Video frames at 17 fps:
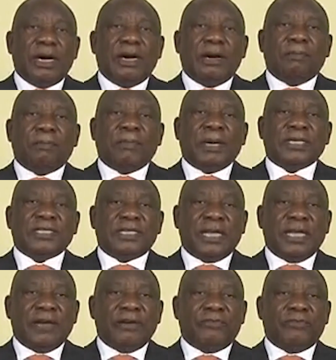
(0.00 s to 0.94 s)
must
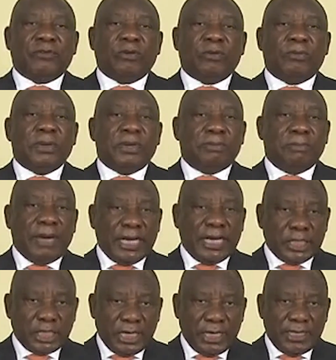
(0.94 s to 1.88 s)
therefore be
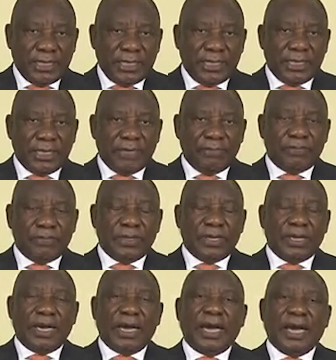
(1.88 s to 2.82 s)
measured
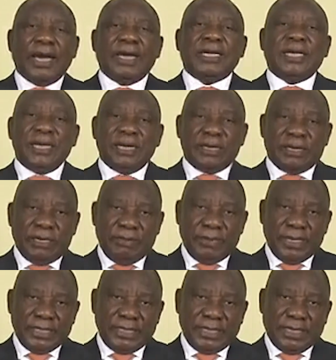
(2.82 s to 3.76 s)
and
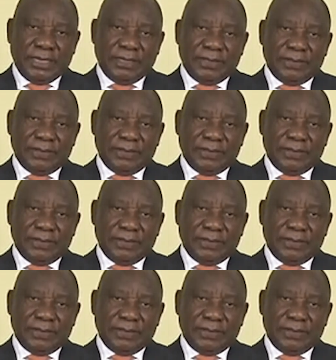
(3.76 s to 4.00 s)
incremental.